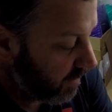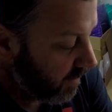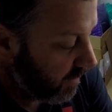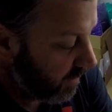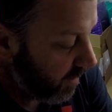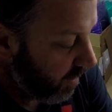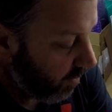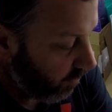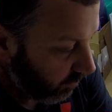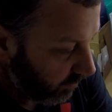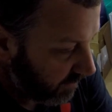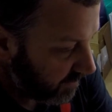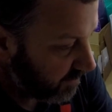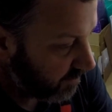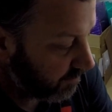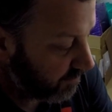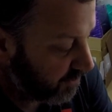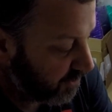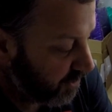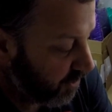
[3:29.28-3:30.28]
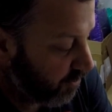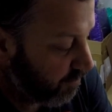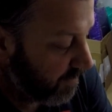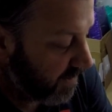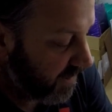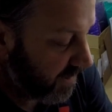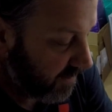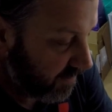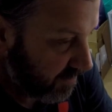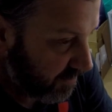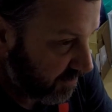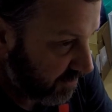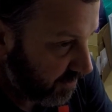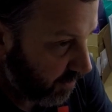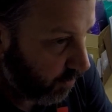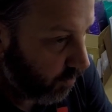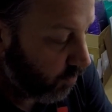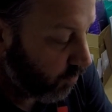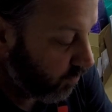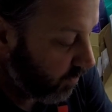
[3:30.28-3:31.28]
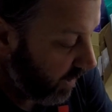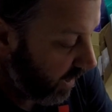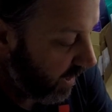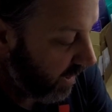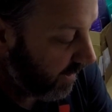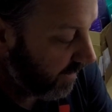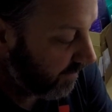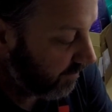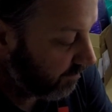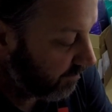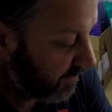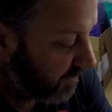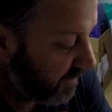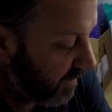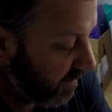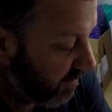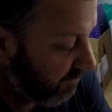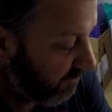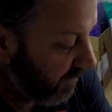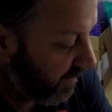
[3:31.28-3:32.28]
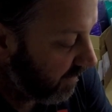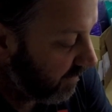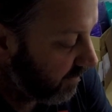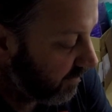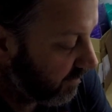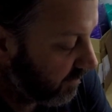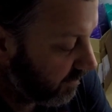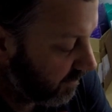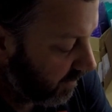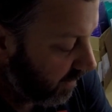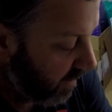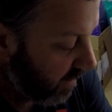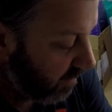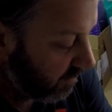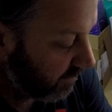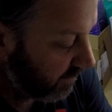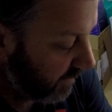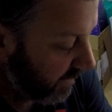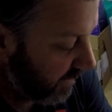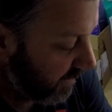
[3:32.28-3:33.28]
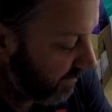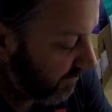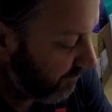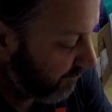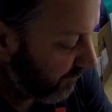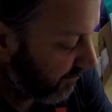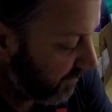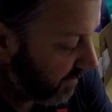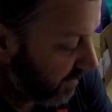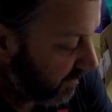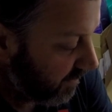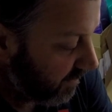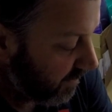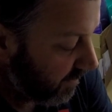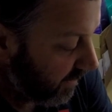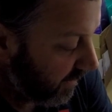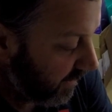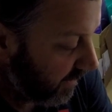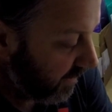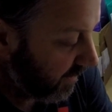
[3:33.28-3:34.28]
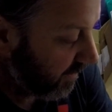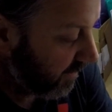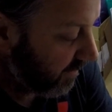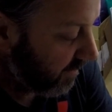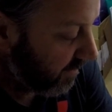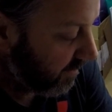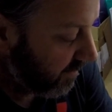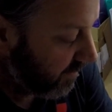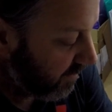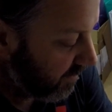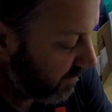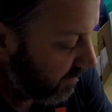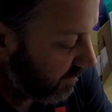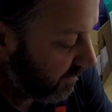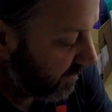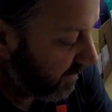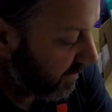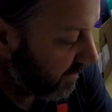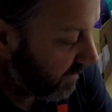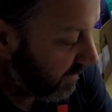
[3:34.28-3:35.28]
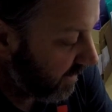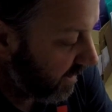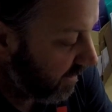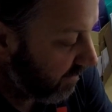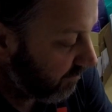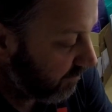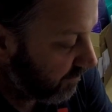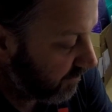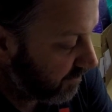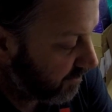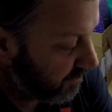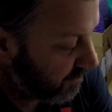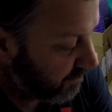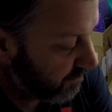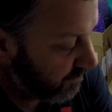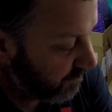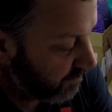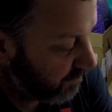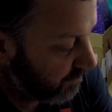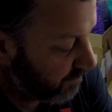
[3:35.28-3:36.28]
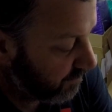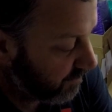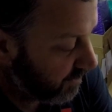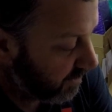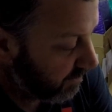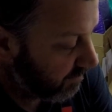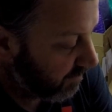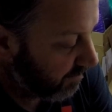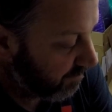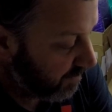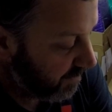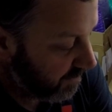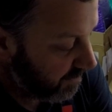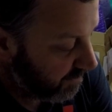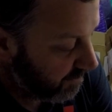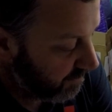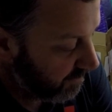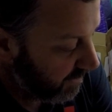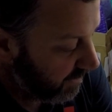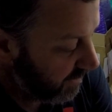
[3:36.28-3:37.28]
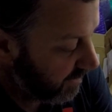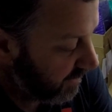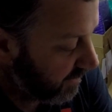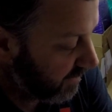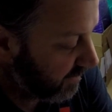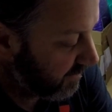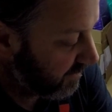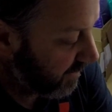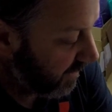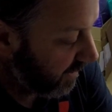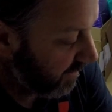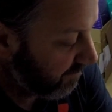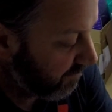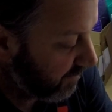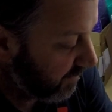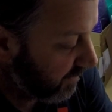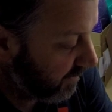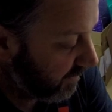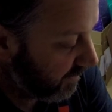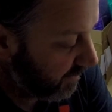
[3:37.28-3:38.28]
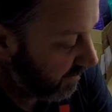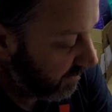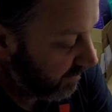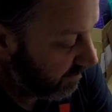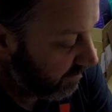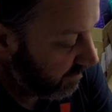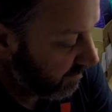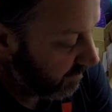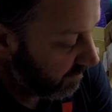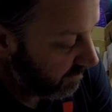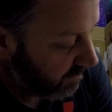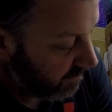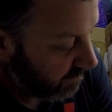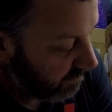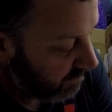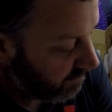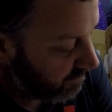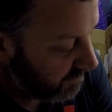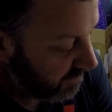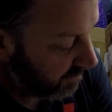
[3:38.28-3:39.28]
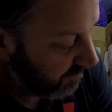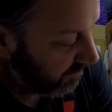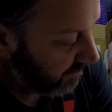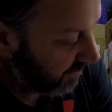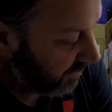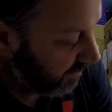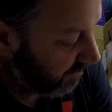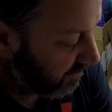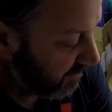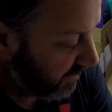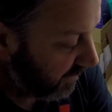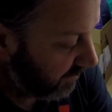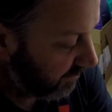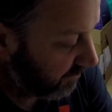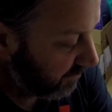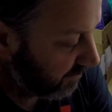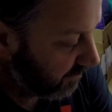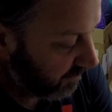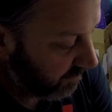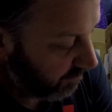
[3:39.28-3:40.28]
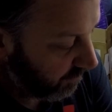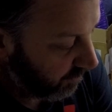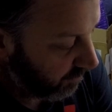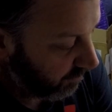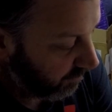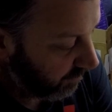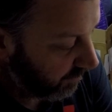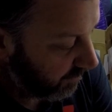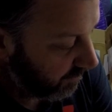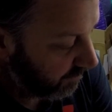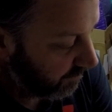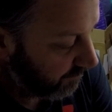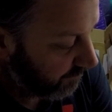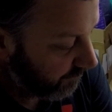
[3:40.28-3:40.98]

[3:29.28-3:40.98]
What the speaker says: all it's going to show me is sold items. Now if I unlock that, and then I was to come up here and type in, there's something else I looked up earlier.